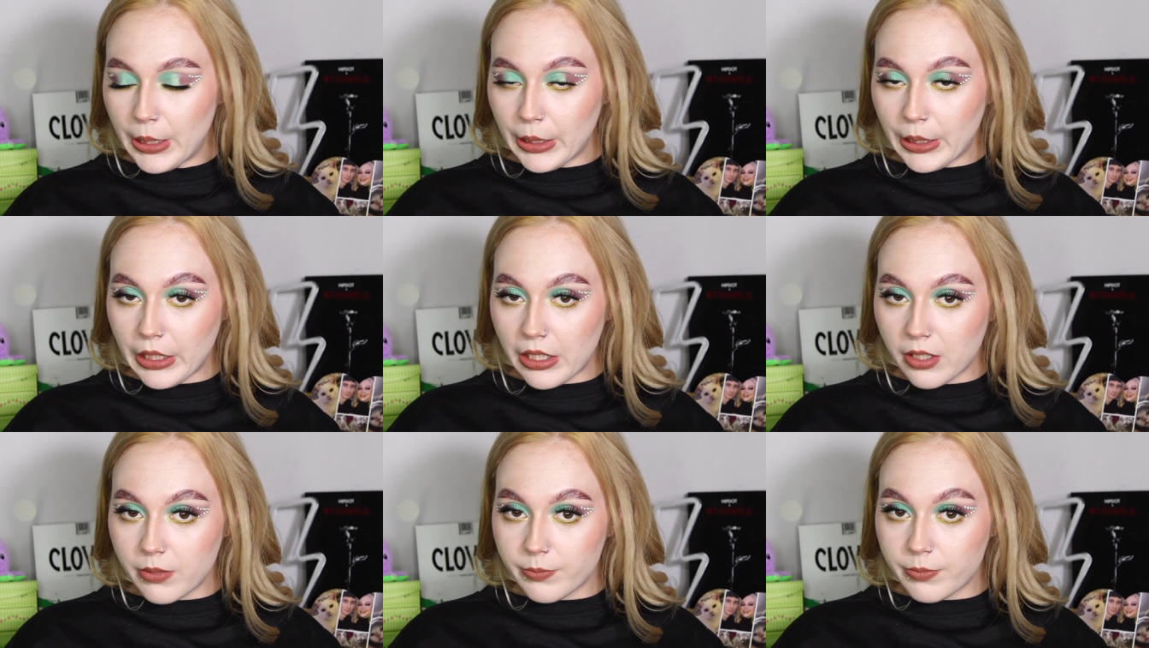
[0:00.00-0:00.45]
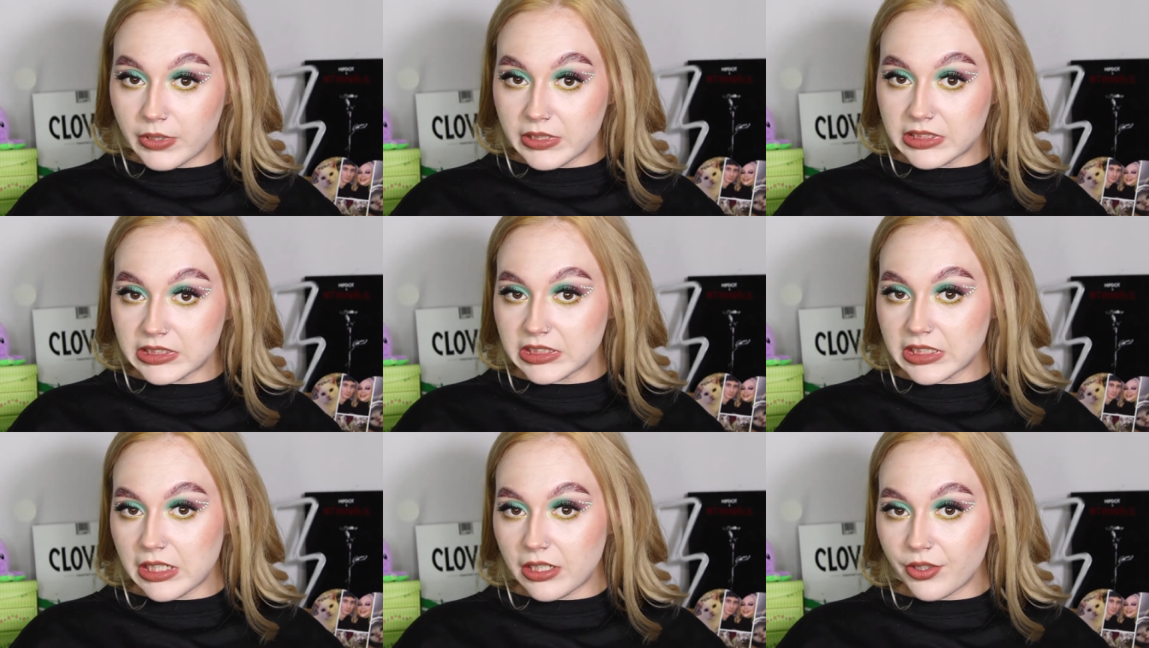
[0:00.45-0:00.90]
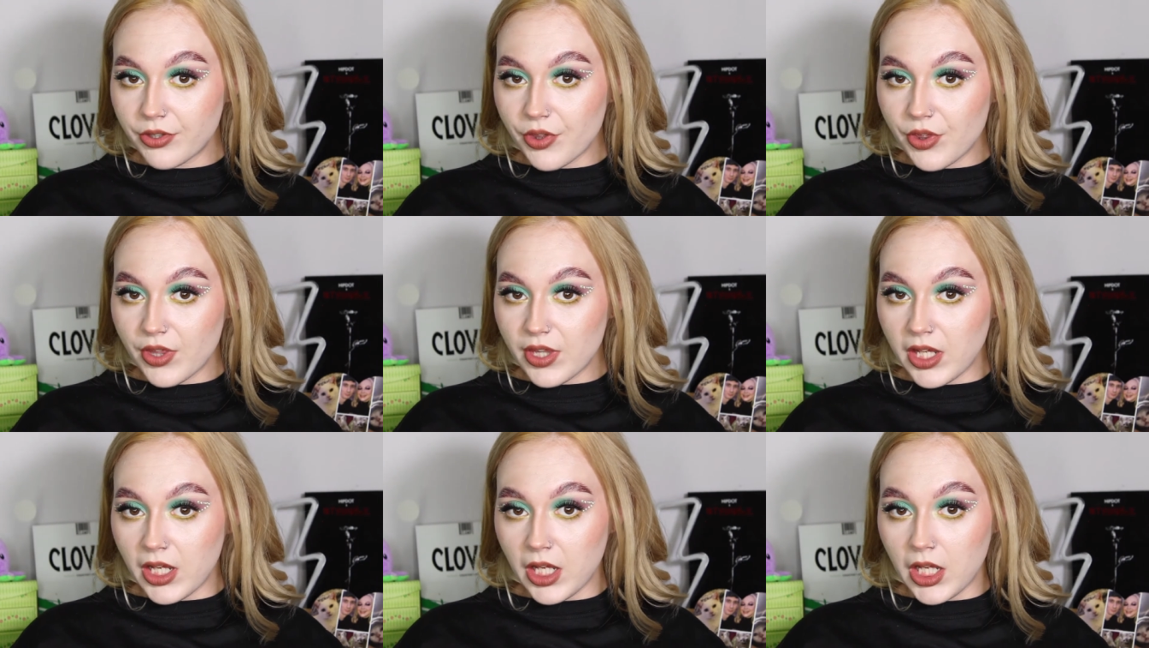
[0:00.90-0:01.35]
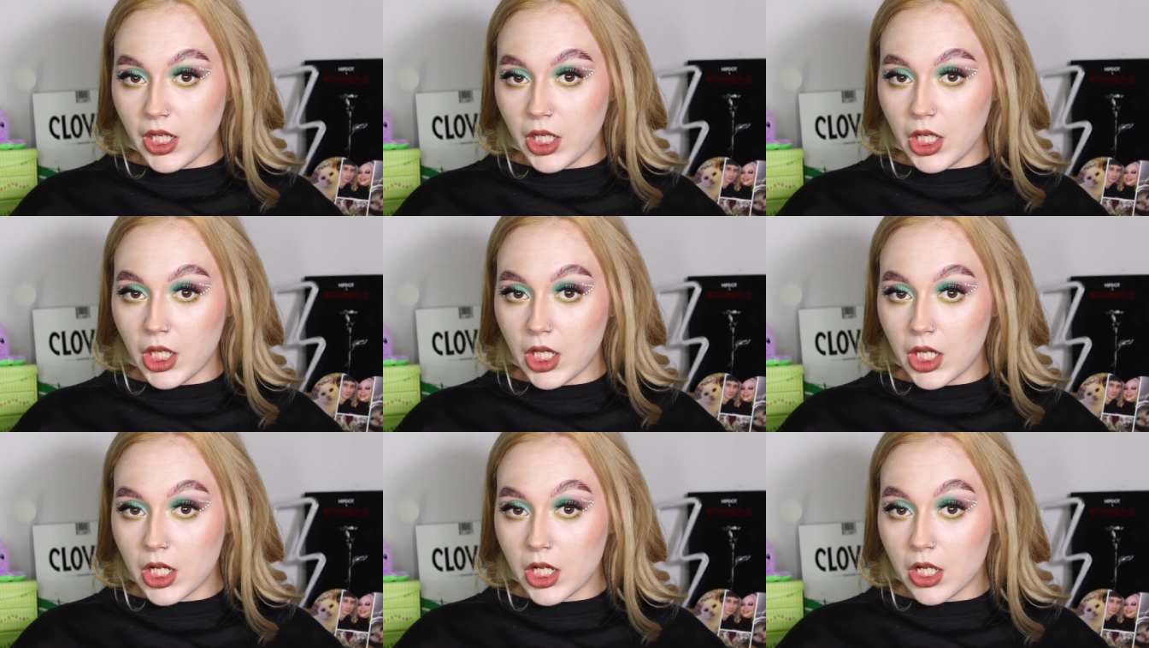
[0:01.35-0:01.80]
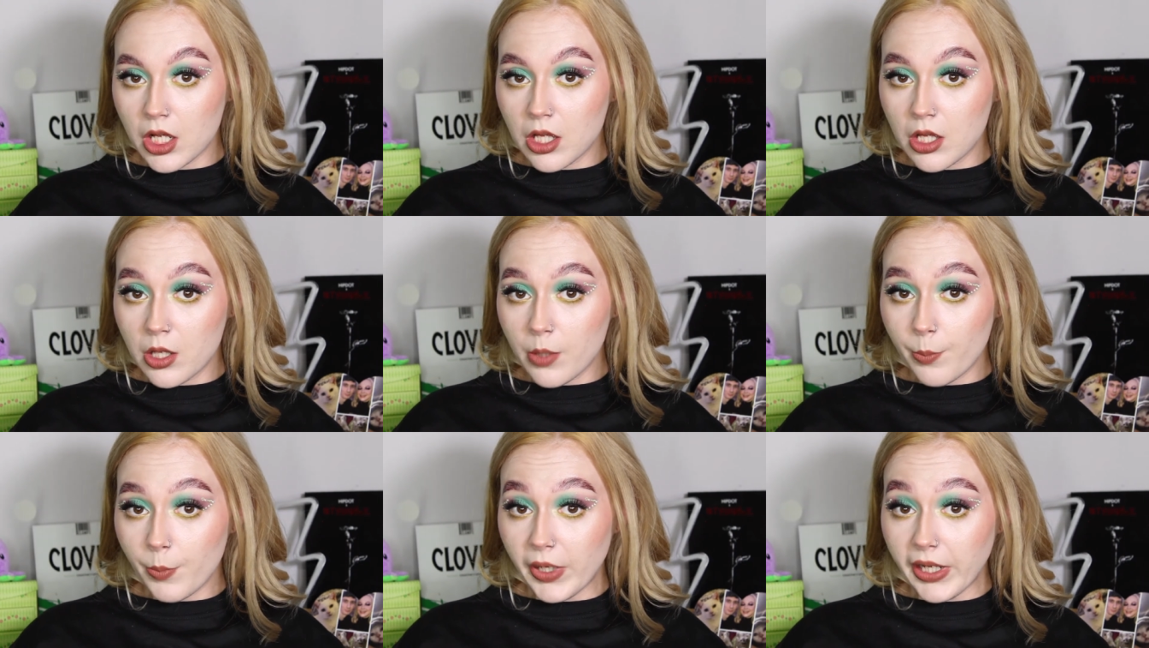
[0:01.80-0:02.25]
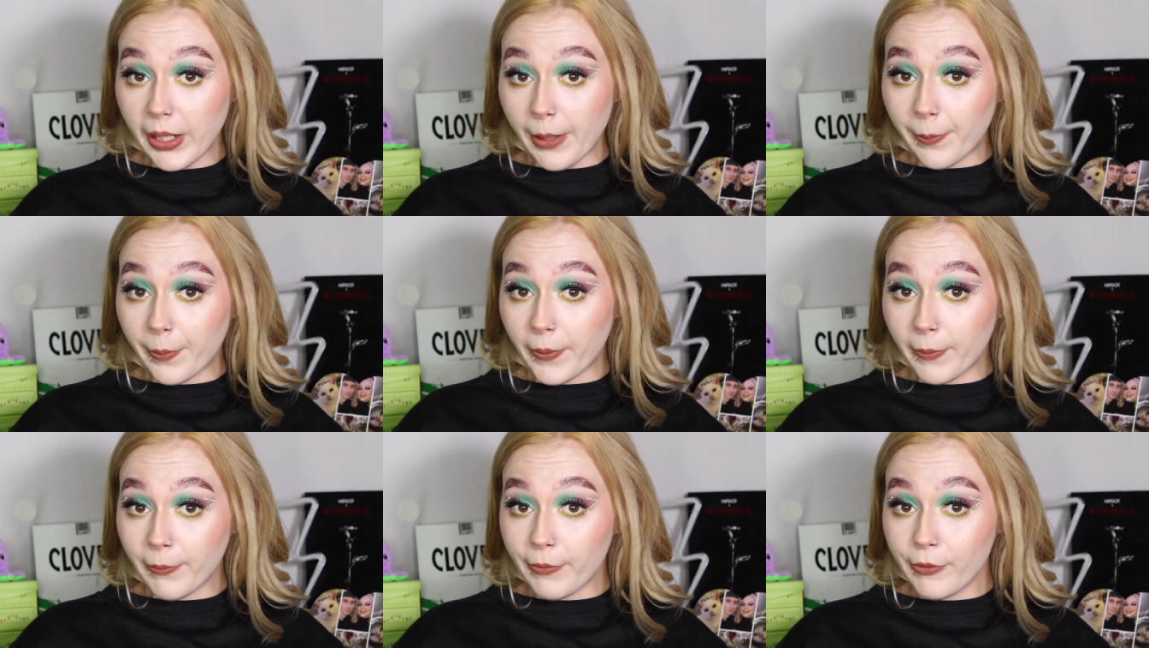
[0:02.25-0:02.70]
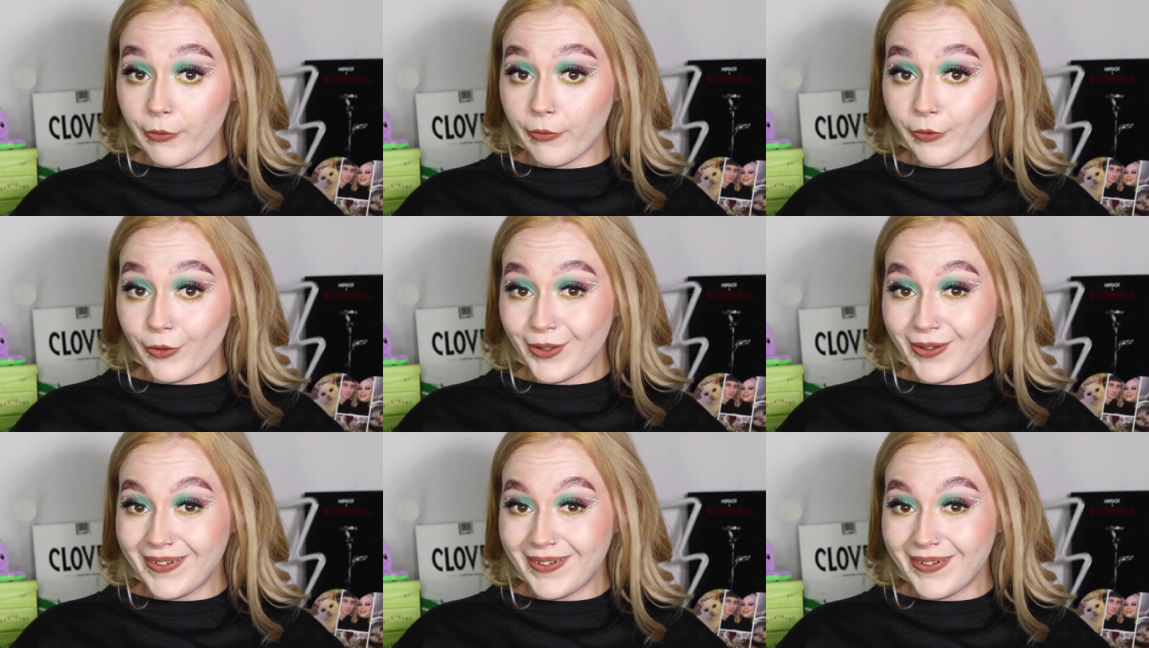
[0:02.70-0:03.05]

going to bust out the makeup remover.